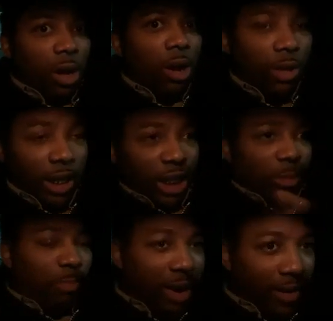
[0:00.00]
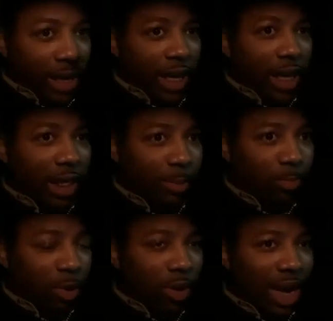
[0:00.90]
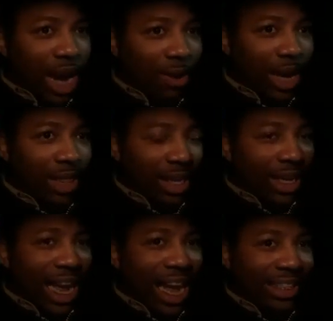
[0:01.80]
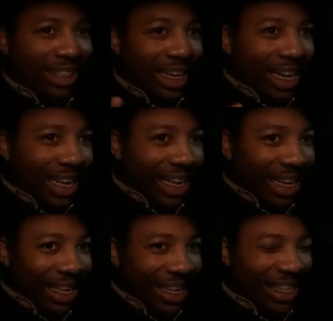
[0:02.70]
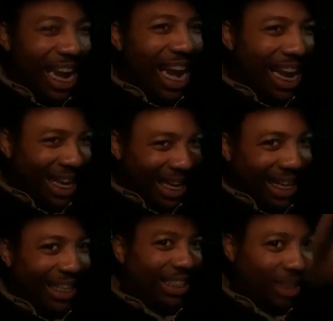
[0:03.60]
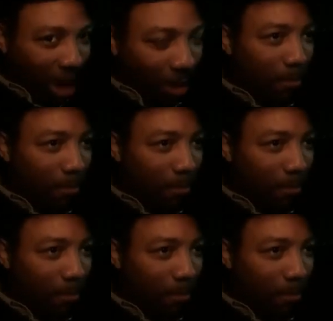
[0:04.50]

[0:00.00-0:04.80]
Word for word: the Holy Spirit is poured out in the last days